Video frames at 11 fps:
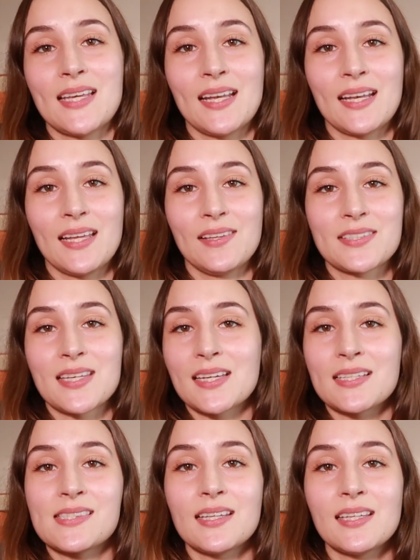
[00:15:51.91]
and it looks like a
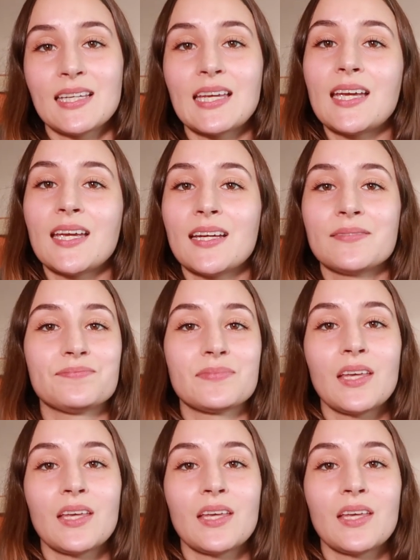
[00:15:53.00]
silly,